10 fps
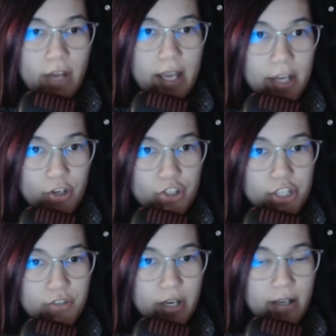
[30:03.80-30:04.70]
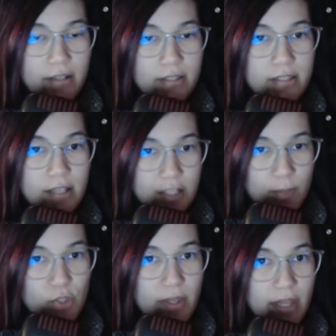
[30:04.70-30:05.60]
energy drinks is
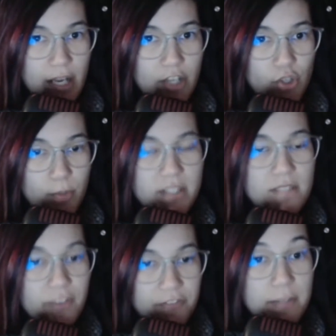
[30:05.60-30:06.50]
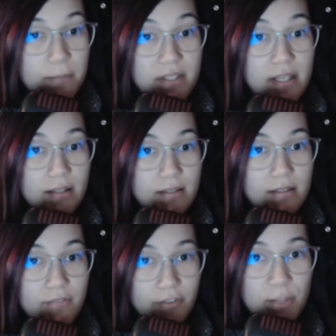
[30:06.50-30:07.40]
between that age group. It's 50%.
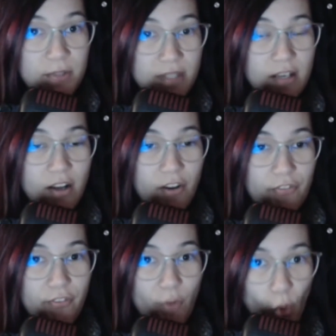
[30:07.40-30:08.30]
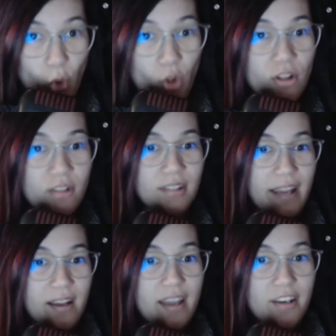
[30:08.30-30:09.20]
50% of all
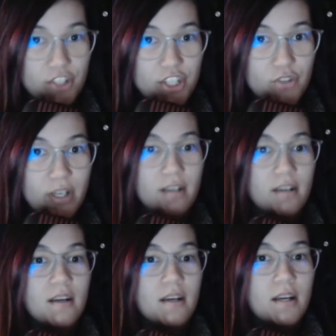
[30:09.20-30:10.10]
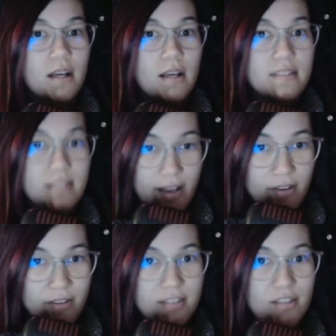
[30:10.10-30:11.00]
like energy drink
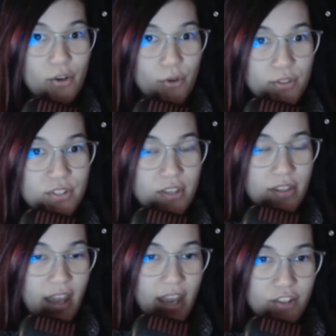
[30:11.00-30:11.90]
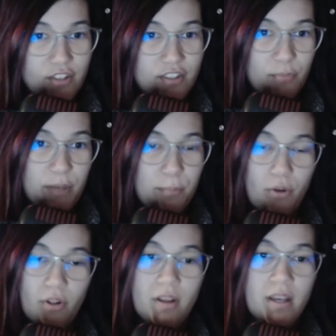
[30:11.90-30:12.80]
sales goes to the ages of
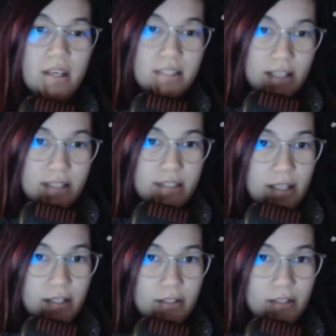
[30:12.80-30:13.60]
people 16 to